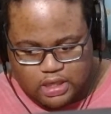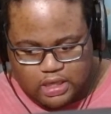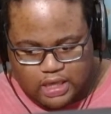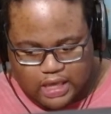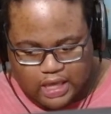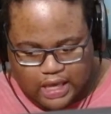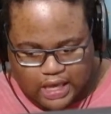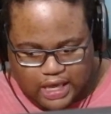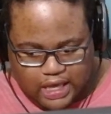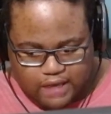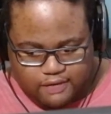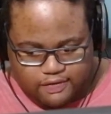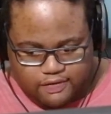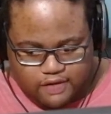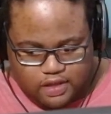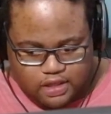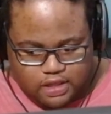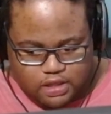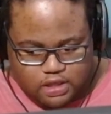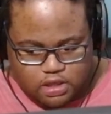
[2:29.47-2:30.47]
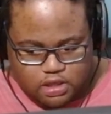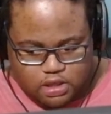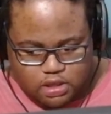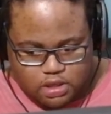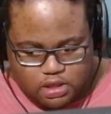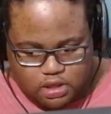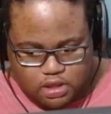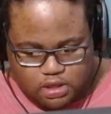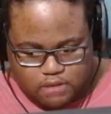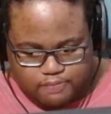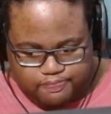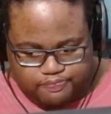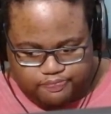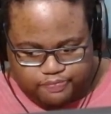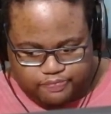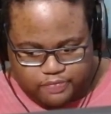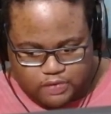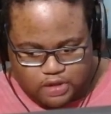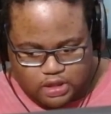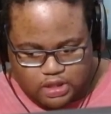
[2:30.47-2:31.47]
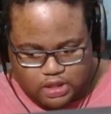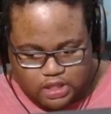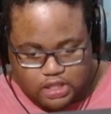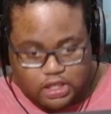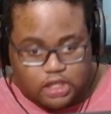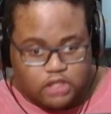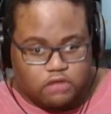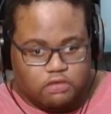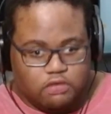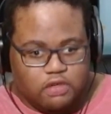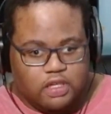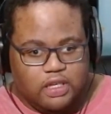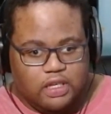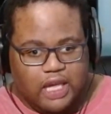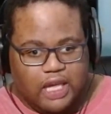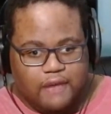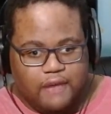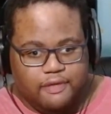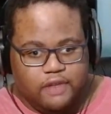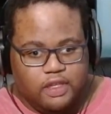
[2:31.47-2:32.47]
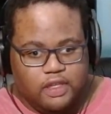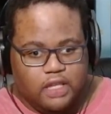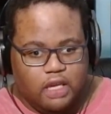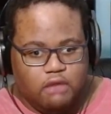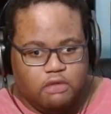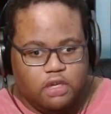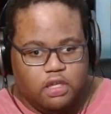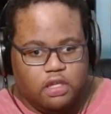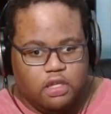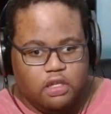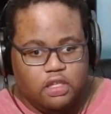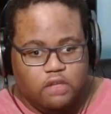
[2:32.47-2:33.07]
Advid. It doesn't run Advid that well.